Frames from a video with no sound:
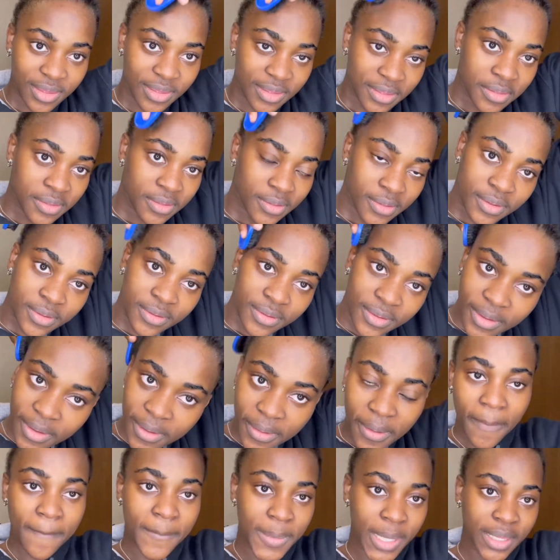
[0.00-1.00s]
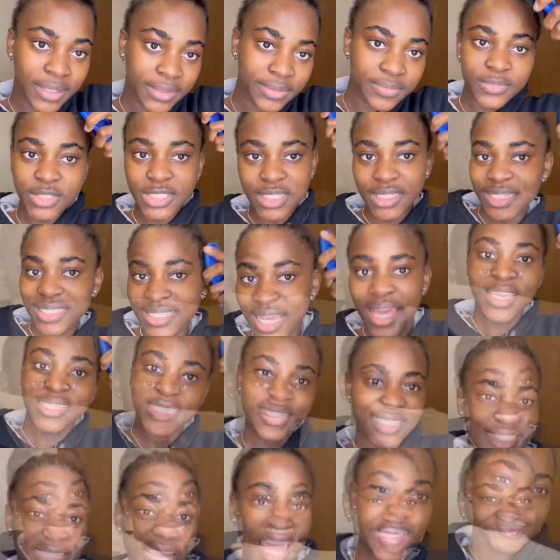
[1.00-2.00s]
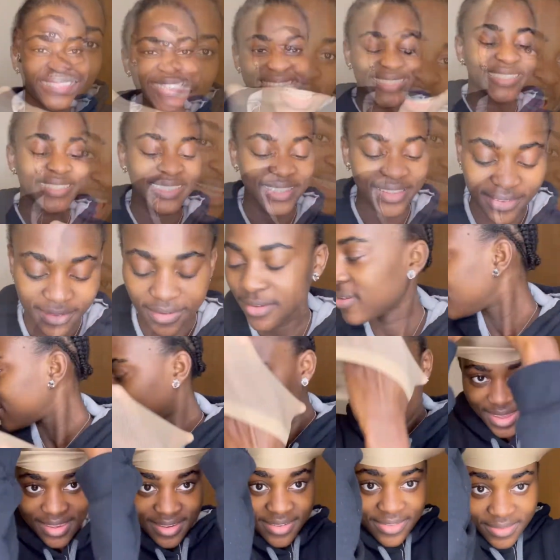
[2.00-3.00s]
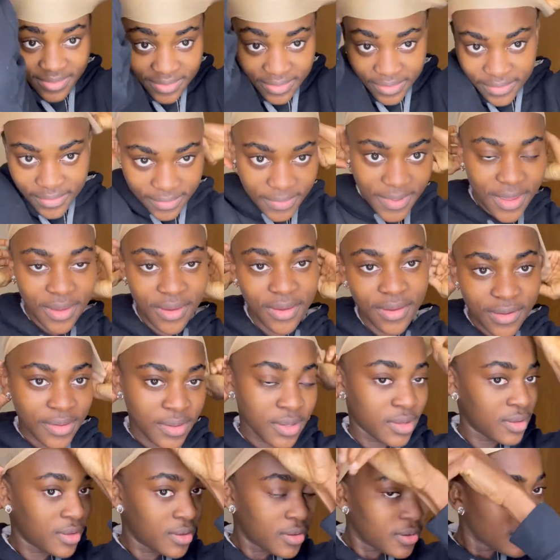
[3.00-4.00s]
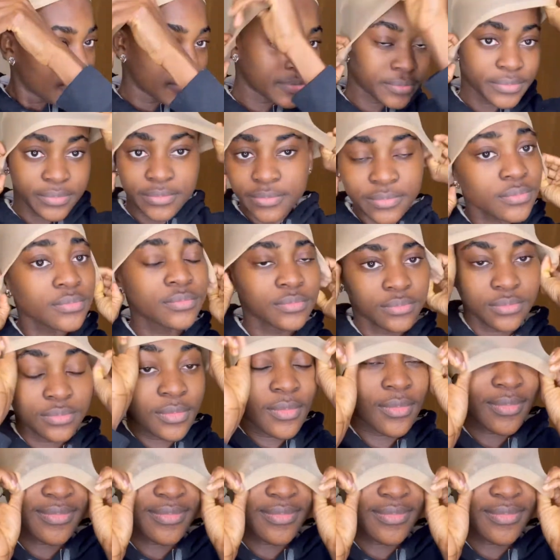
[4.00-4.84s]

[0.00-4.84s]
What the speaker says: It's a gel, but it looks not glue. Whatever. Anyways, and I put on my wig